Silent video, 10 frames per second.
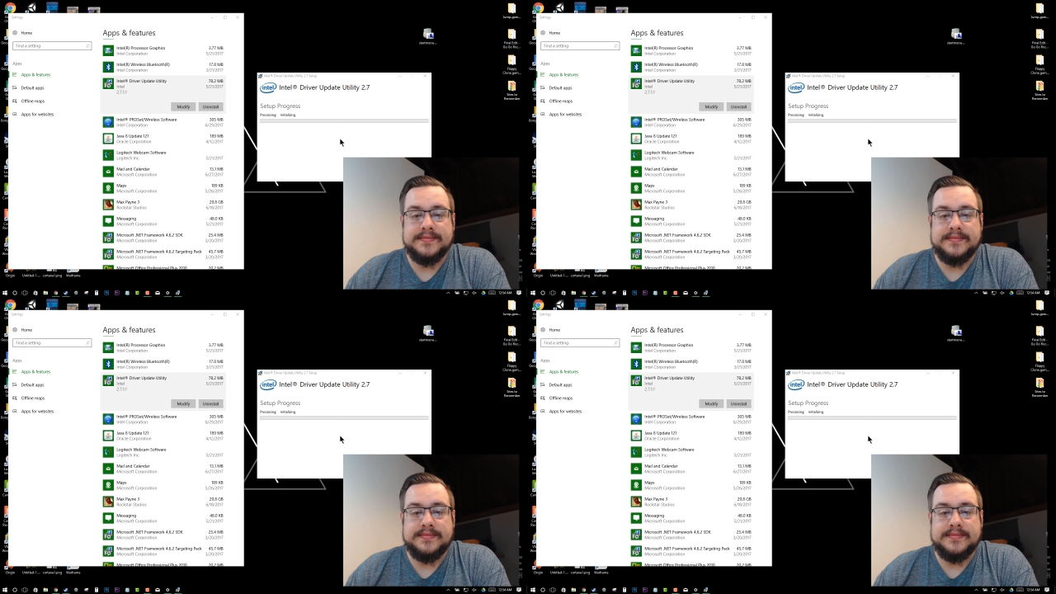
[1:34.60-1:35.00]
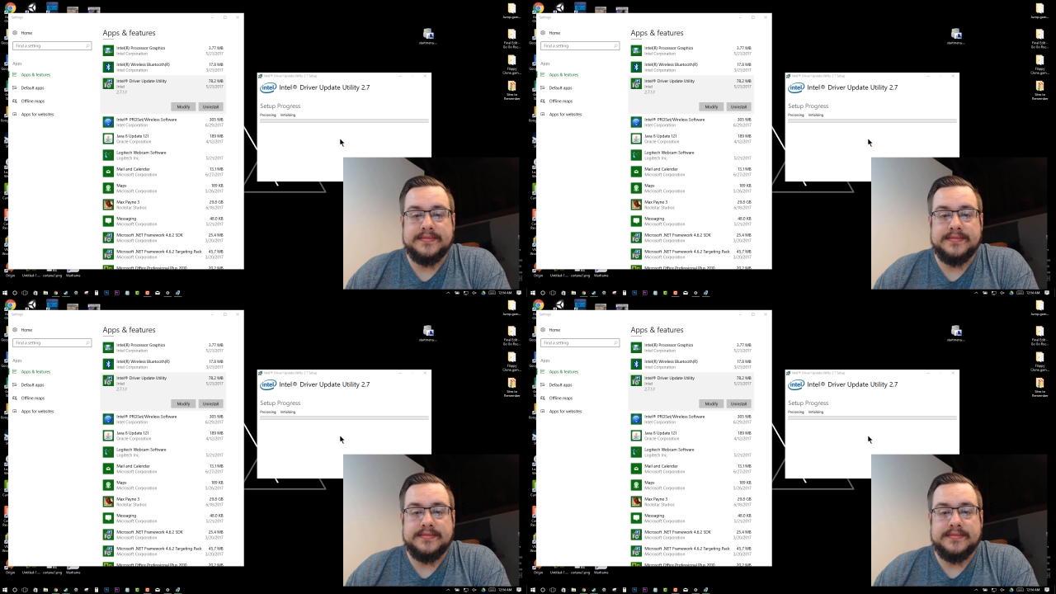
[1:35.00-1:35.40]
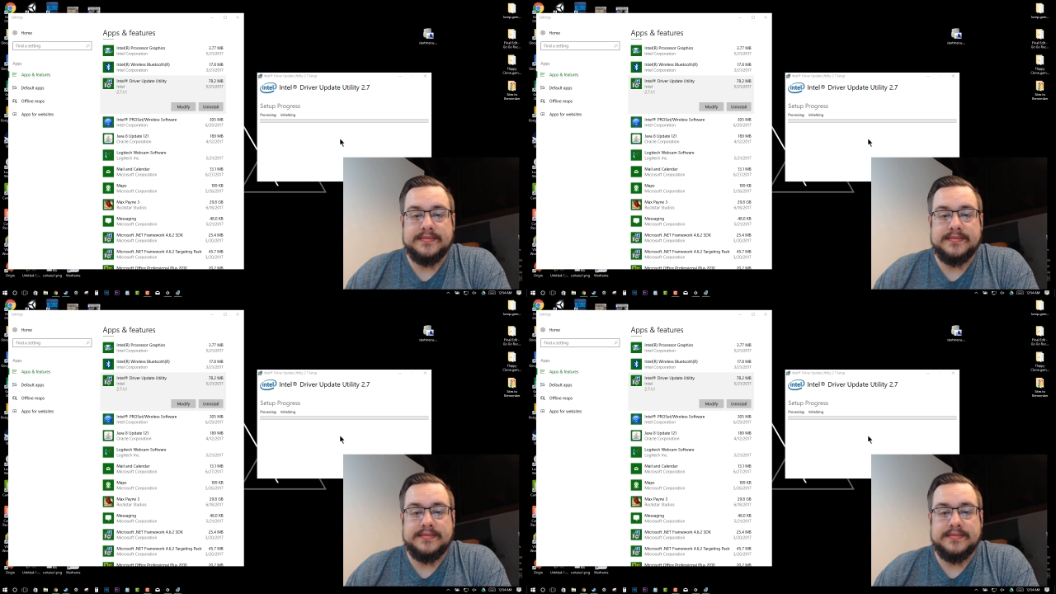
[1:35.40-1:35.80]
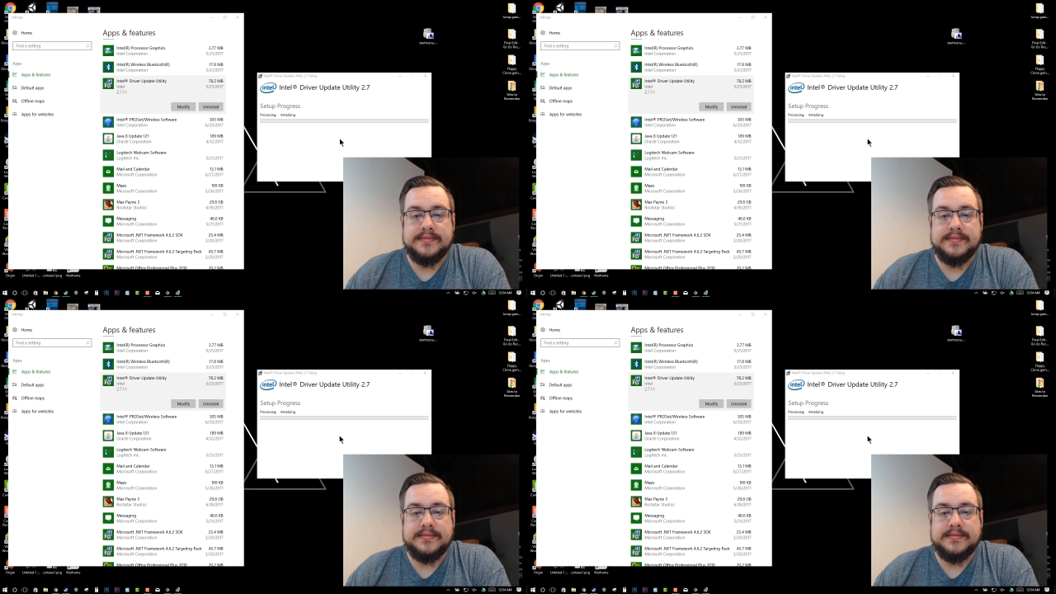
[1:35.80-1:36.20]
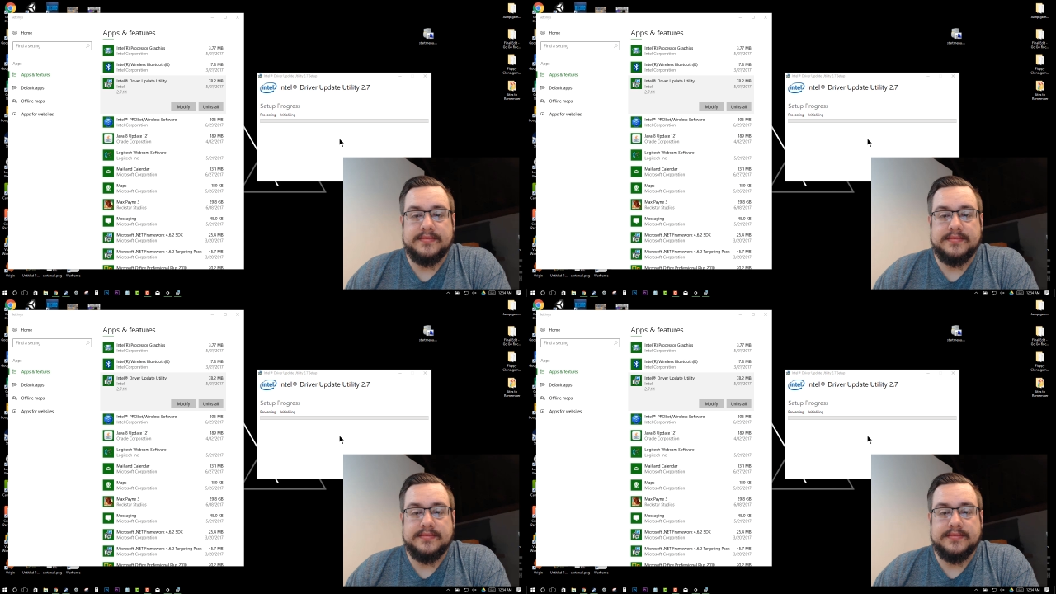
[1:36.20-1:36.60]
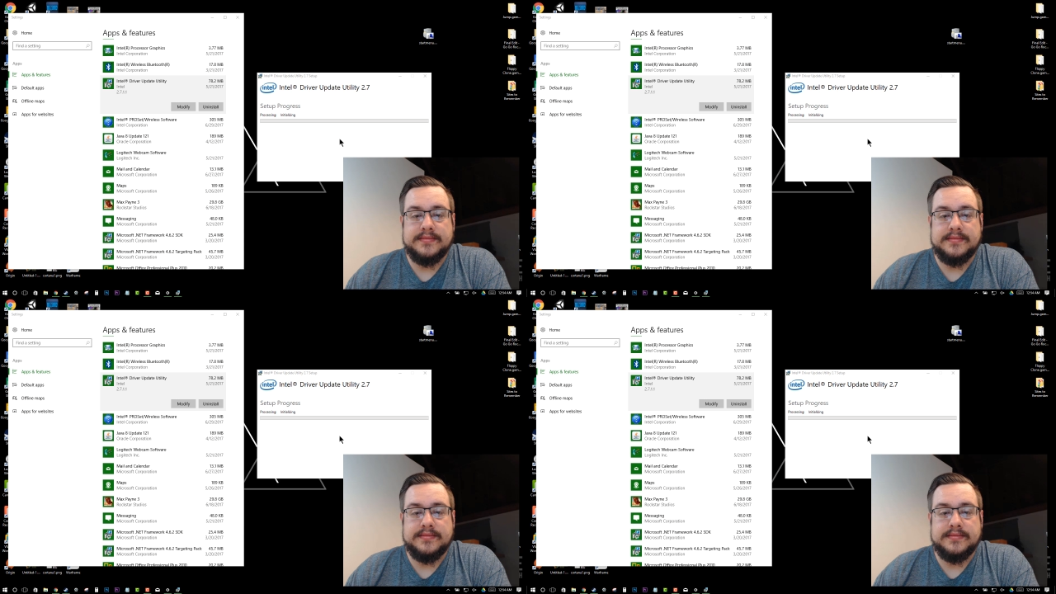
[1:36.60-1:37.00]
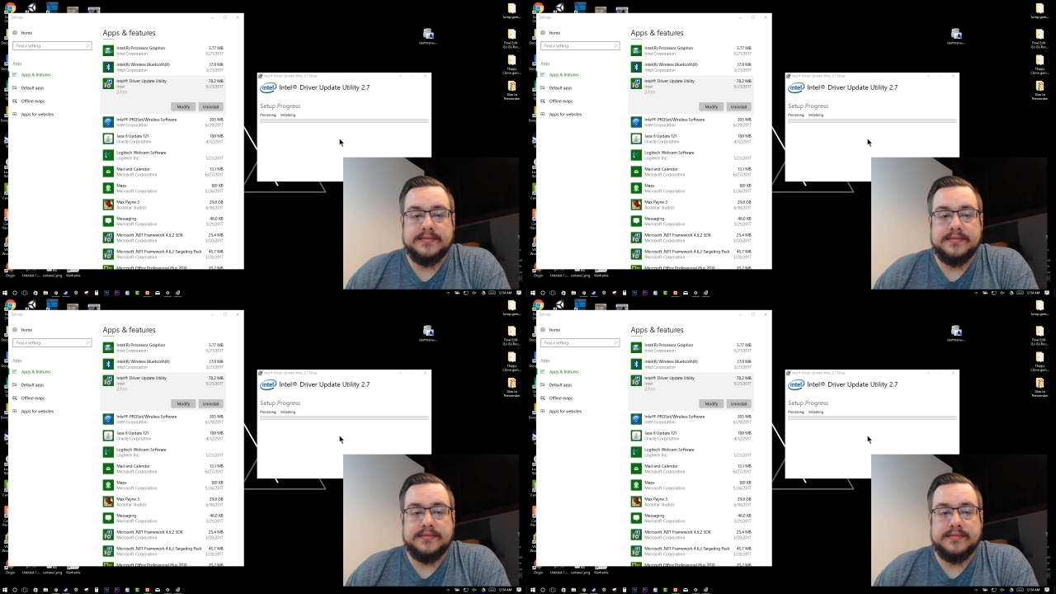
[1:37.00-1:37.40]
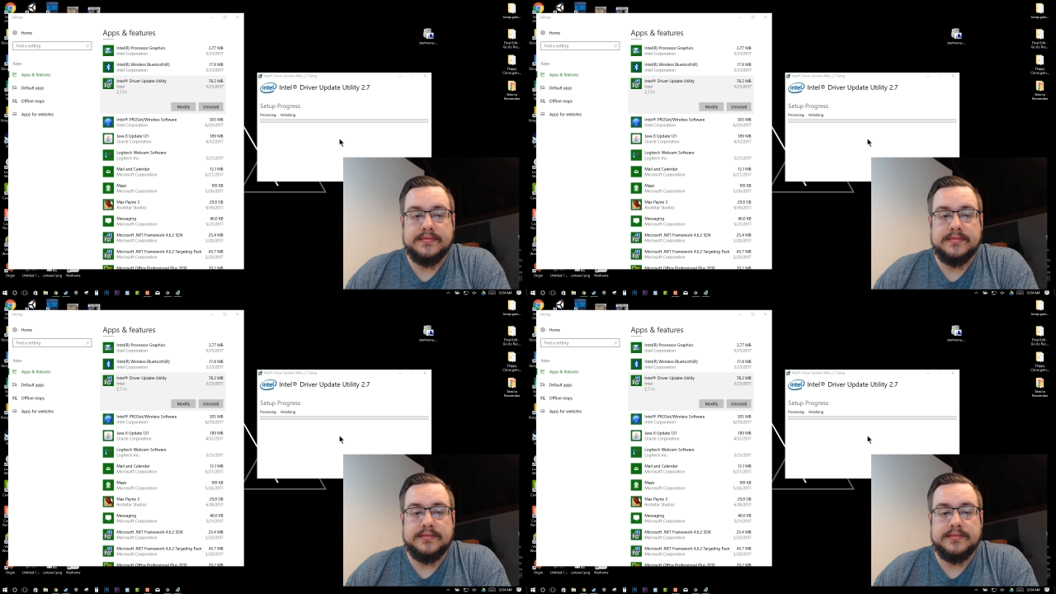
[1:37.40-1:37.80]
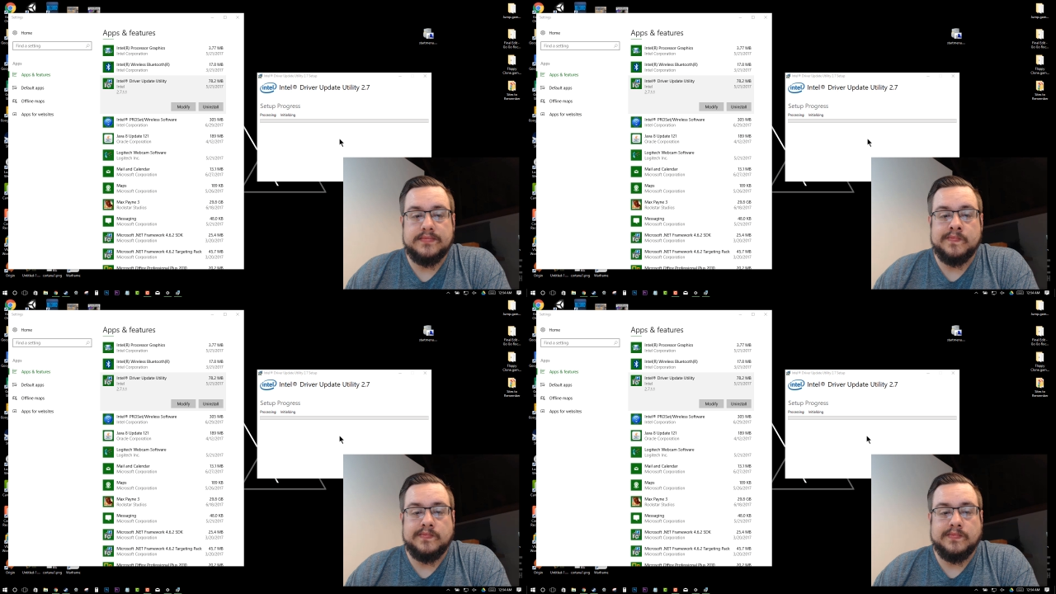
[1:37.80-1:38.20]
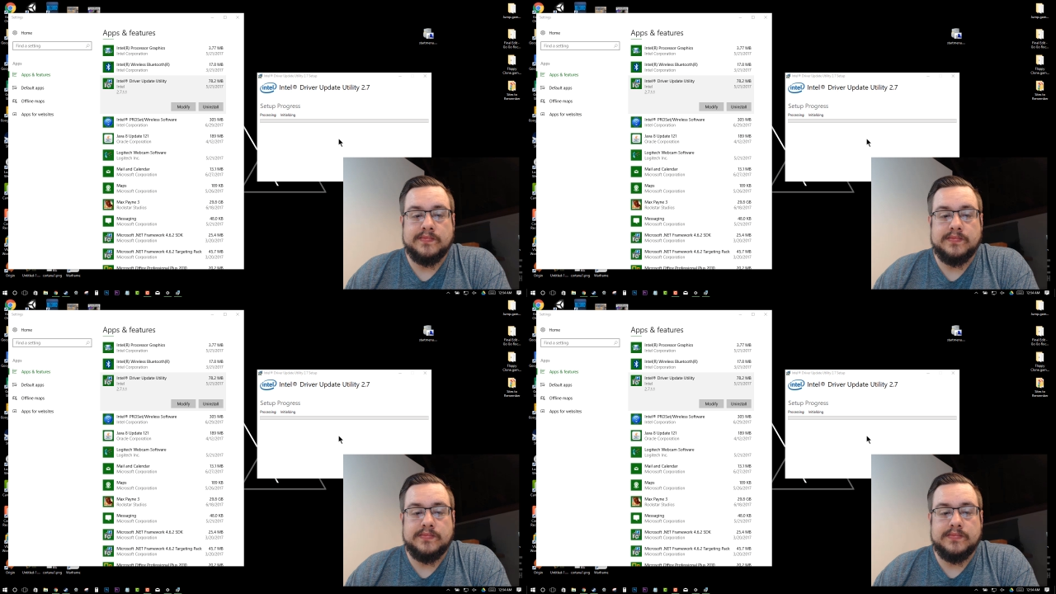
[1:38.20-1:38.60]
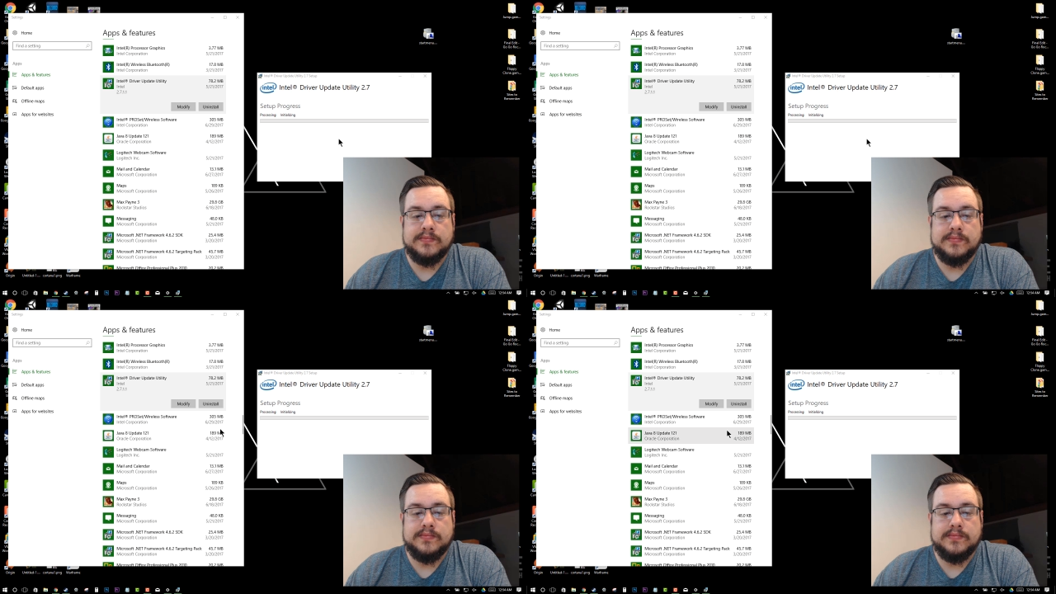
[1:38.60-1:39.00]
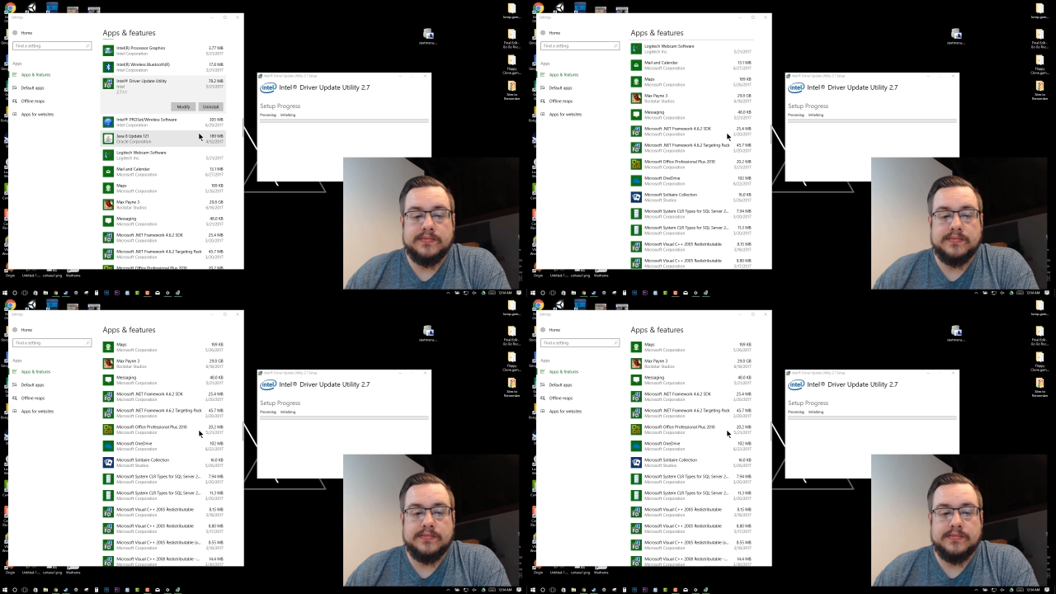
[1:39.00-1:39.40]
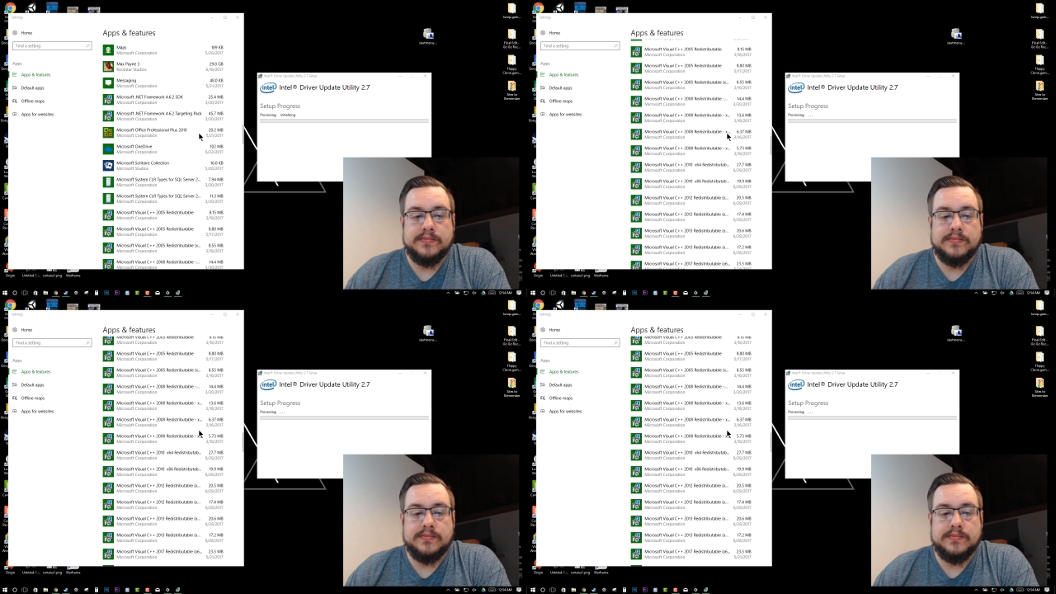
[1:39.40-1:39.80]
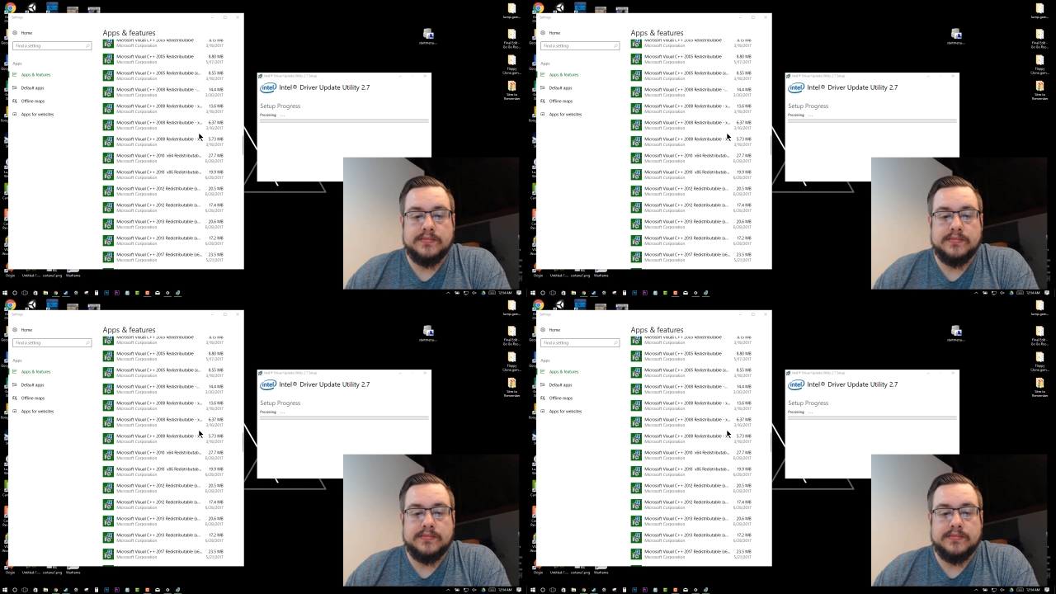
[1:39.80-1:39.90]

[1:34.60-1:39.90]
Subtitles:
(silence)